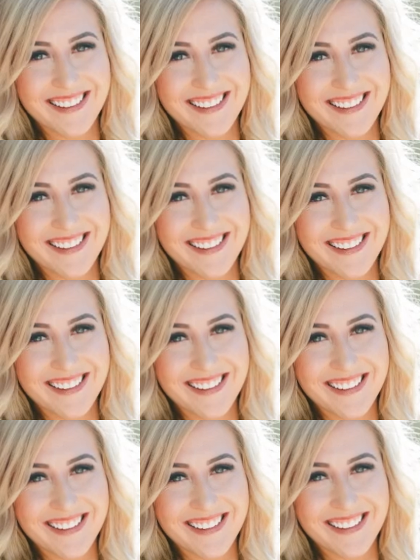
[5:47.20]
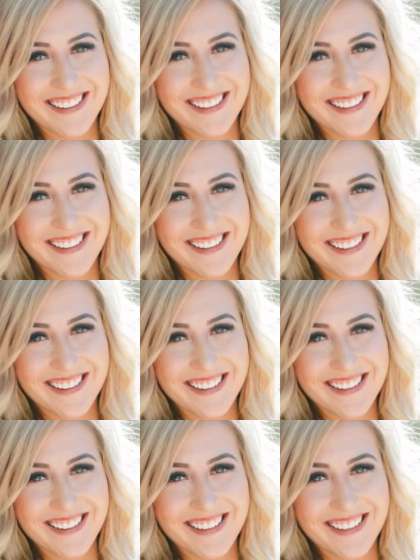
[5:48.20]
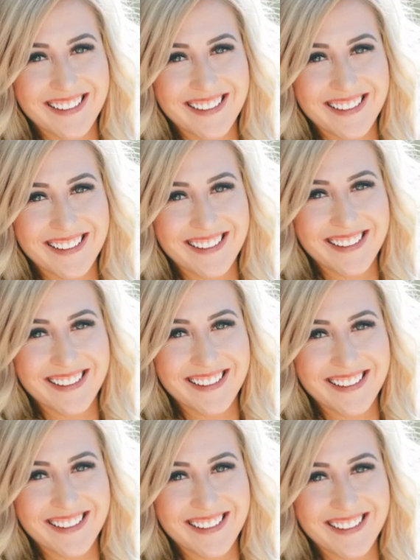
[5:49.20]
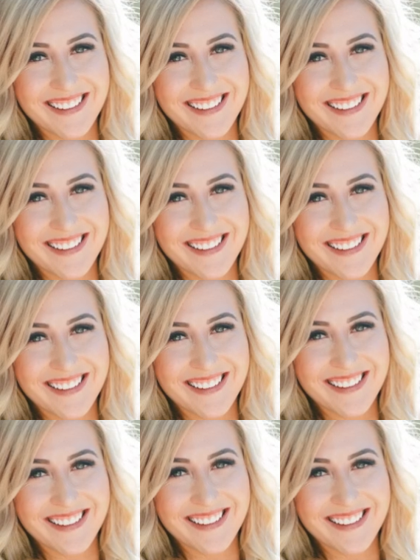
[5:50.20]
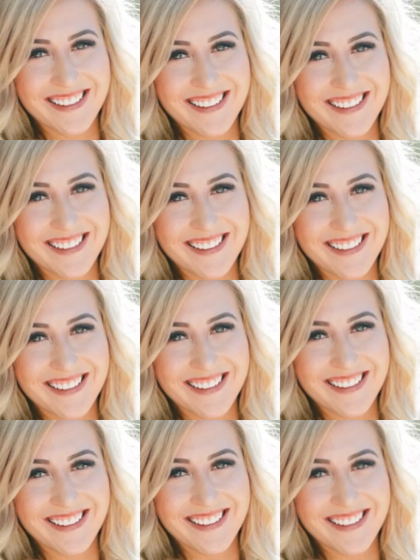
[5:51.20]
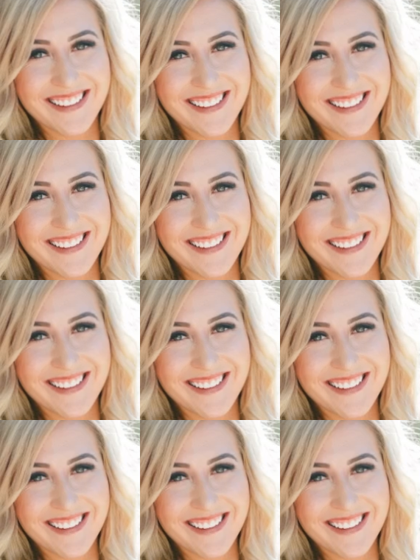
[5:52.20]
(silence)